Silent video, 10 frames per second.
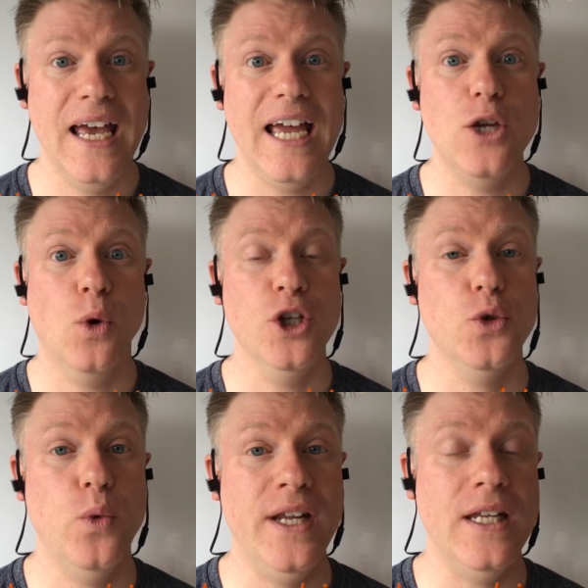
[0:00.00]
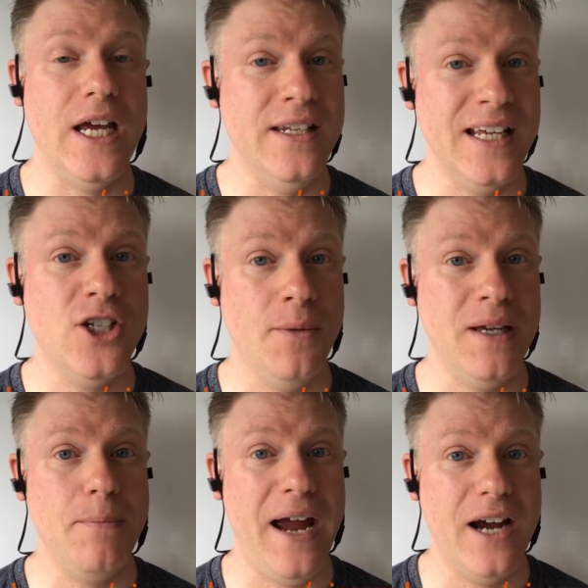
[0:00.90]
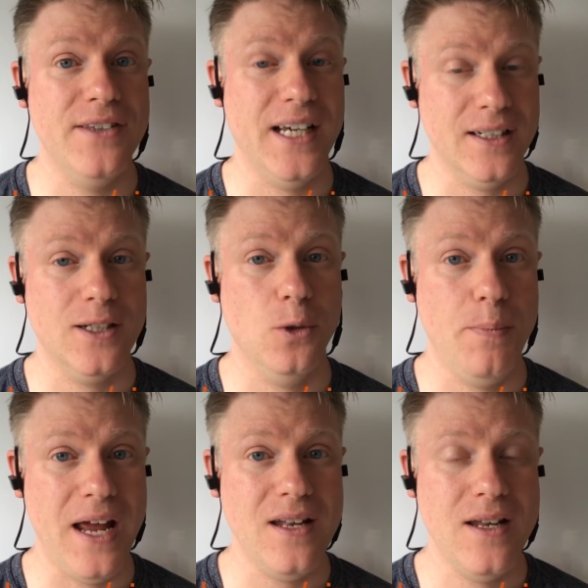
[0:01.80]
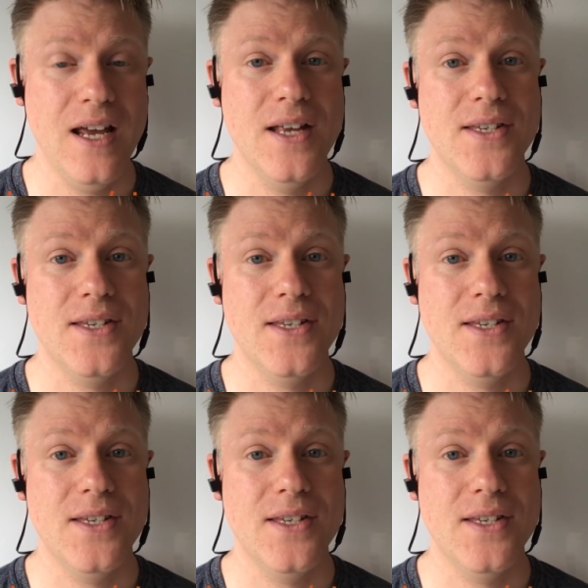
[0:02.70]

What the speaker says: Hey, you want to win an Atomic Bear tactical pen?